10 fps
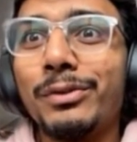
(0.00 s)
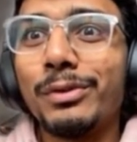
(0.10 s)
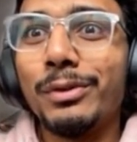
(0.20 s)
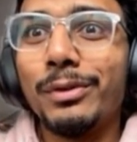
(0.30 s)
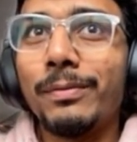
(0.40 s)

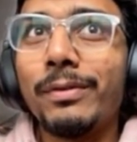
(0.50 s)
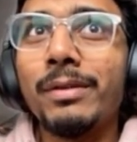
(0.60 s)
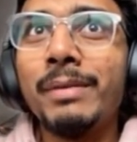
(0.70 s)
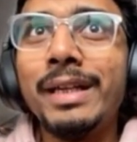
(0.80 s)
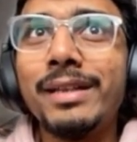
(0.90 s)
So
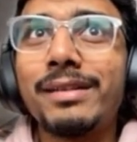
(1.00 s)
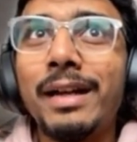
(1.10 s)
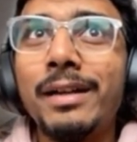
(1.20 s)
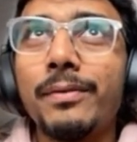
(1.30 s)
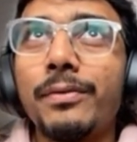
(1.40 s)
for me, it's
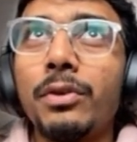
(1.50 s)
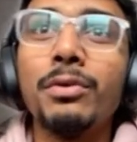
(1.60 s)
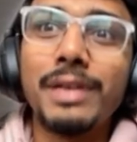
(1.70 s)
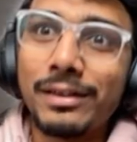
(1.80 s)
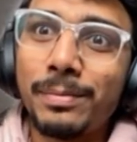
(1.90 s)
kind of
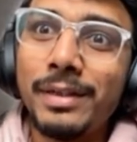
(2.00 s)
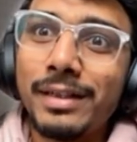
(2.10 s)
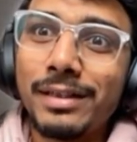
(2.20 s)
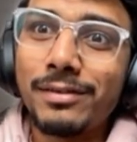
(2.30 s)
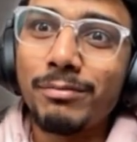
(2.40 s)
huge
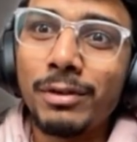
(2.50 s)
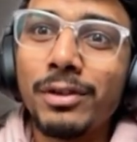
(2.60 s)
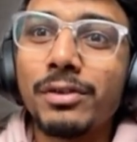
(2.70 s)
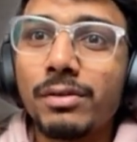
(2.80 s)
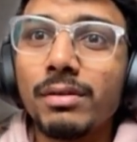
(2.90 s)
experience
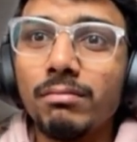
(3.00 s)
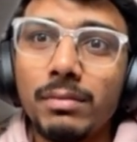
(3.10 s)
because,